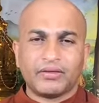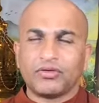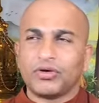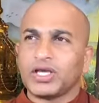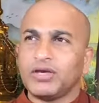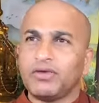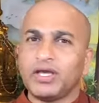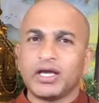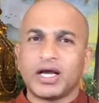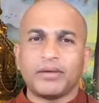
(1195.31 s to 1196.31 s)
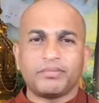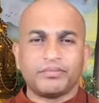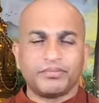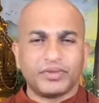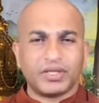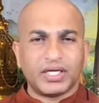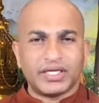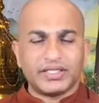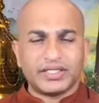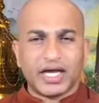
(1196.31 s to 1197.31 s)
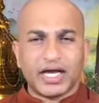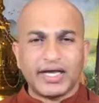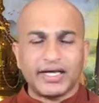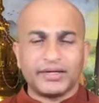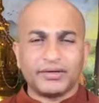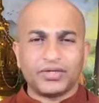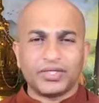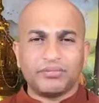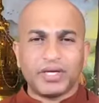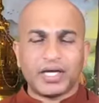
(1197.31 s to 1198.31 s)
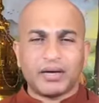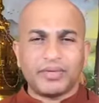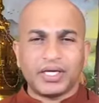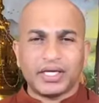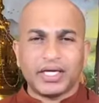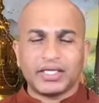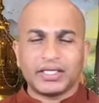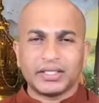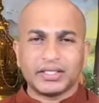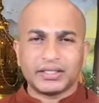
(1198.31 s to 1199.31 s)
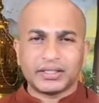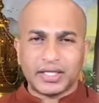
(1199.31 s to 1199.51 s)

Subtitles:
So giving up the desire or the becoming nature